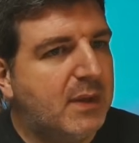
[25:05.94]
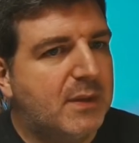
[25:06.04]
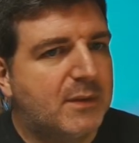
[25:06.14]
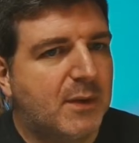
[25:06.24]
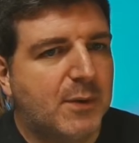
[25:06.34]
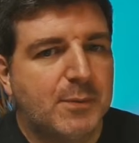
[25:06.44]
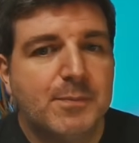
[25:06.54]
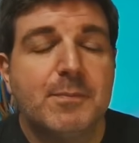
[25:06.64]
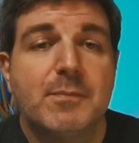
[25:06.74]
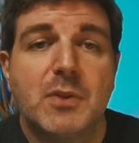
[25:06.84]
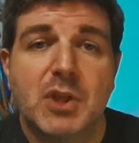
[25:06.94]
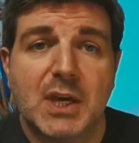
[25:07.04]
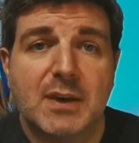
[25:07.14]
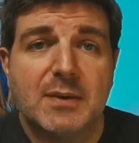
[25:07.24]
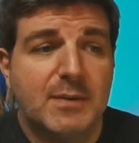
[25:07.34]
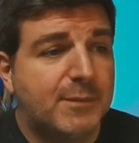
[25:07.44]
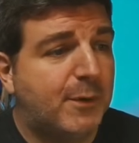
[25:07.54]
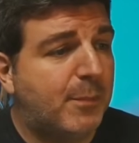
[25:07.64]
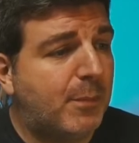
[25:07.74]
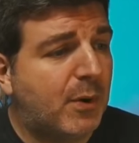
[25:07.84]
So check
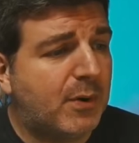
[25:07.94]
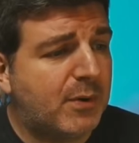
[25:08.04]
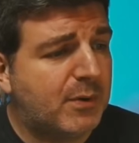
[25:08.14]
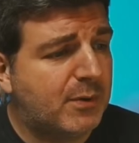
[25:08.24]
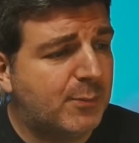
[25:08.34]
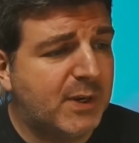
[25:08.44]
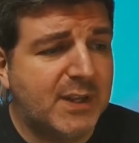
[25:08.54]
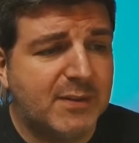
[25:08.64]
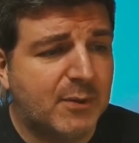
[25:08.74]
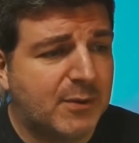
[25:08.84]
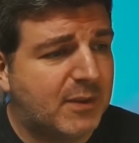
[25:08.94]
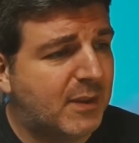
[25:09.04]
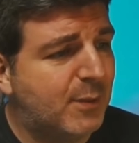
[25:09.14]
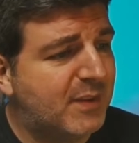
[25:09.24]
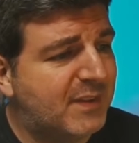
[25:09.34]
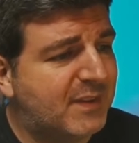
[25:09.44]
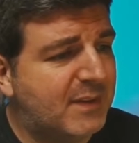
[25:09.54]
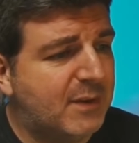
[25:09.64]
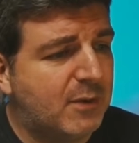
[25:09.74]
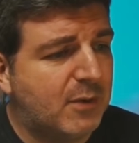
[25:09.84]
for more release notes. There is
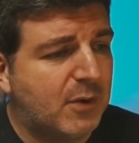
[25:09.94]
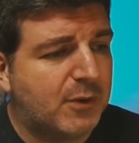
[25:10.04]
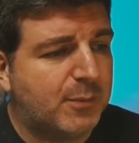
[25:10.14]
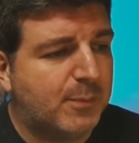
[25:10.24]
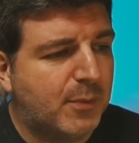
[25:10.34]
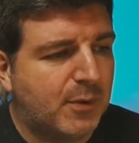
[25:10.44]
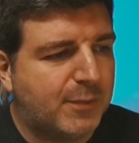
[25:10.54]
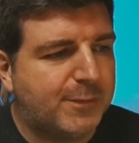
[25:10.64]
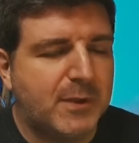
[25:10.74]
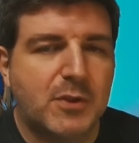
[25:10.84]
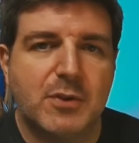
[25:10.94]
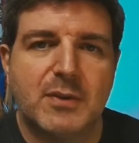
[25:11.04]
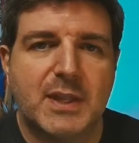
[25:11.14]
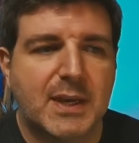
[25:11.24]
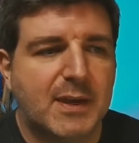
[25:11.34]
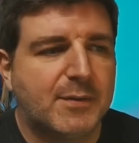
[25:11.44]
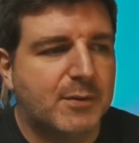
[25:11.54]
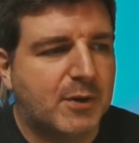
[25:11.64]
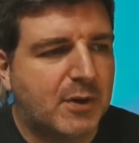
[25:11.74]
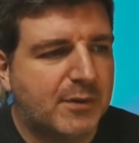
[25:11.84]
still a lot more feature that I
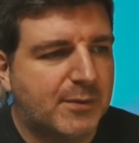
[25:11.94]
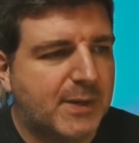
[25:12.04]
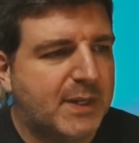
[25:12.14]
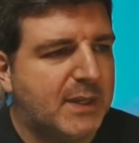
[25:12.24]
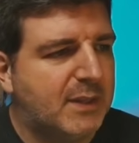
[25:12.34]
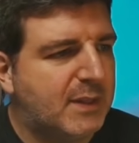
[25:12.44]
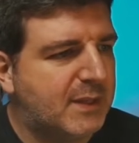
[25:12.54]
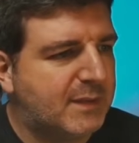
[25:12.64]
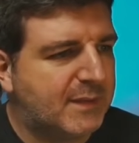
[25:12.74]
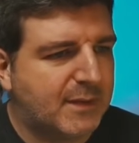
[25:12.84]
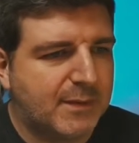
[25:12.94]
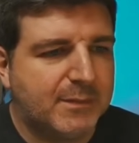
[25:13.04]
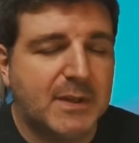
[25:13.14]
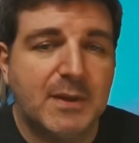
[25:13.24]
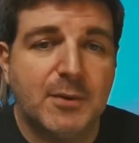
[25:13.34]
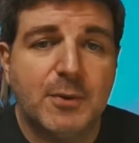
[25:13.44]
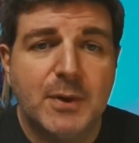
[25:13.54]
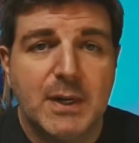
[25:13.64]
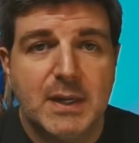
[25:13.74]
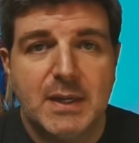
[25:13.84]
haven't covered in this video.
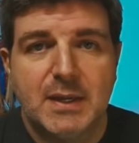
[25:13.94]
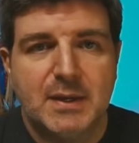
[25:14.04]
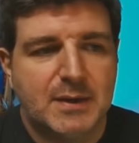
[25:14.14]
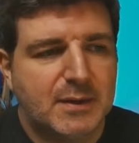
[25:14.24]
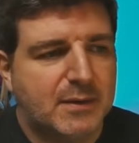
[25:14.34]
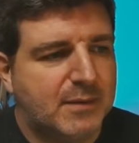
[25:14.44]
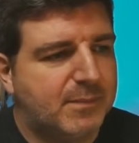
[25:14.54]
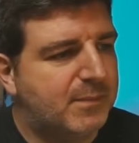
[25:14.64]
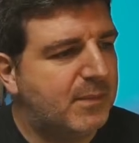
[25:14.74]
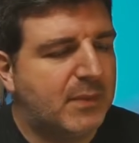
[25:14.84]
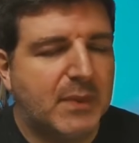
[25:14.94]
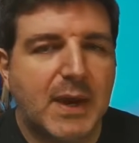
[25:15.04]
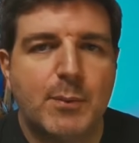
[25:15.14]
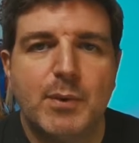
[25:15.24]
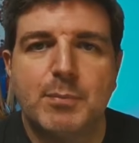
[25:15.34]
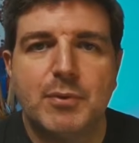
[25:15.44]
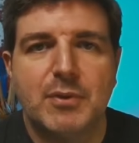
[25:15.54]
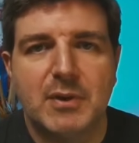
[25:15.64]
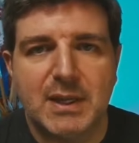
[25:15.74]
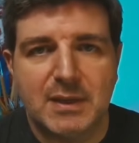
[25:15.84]
I will put
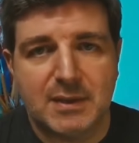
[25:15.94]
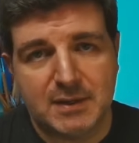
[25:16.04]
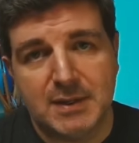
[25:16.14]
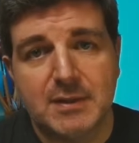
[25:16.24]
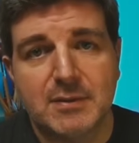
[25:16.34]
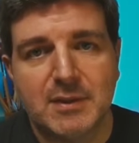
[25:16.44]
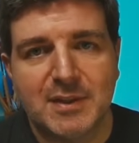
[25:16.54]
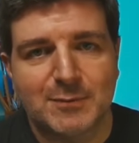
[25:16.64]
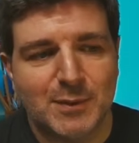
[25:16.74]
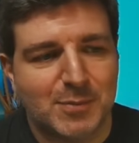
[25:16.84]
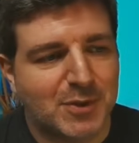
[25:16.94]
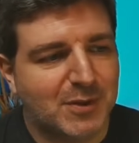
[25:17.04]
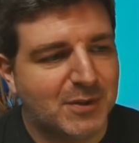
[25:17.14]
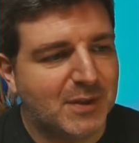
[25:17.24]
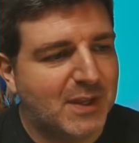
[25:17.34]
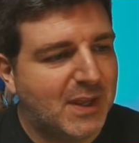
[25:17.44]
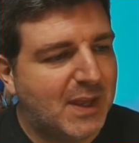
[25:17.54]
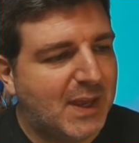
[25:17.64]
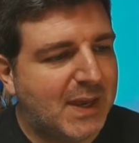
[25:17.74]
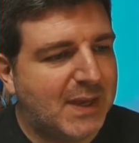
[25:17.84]
the link in the description,
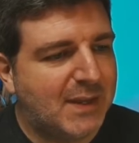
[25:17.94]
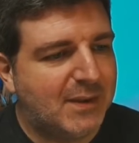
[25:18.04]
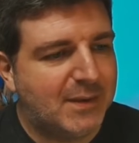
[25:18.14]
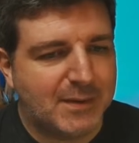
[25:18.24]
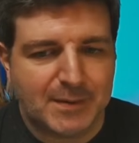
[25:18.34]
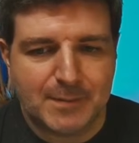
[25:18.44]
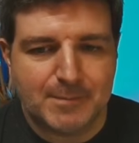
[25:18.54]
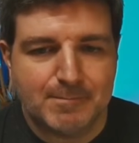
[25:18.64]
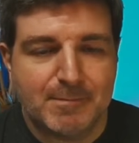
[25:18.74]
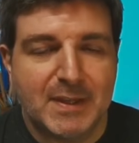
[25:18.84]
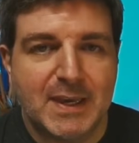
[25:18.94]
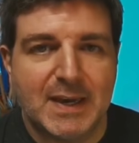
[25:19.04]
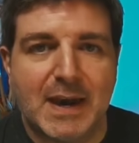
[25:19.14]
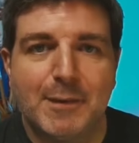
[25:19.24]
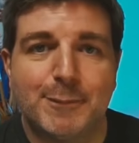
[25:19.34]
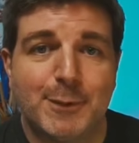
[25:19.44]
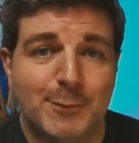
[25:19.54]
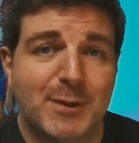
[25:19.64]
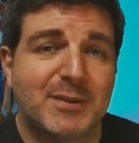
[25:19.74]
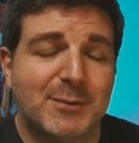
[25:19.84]
and yeah, have fun
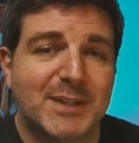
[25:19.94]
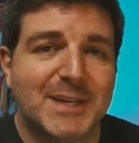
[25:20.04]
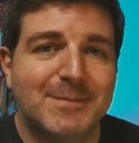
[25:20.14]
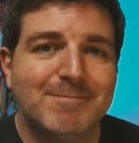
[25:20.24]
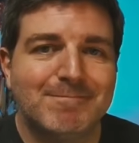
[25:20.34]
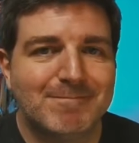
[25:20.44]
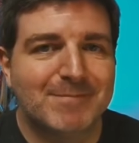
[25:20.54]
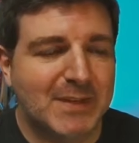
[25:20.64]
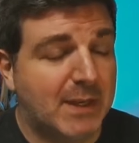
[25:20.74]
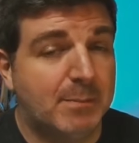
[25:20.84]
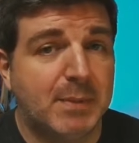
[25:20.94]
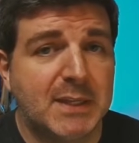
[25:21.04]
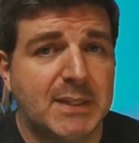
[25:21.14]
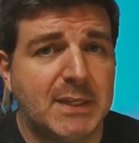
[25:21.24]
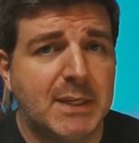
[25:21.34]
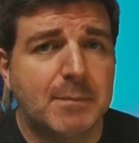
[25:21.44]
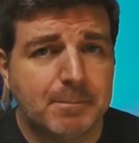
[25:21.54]
with Krita and painting.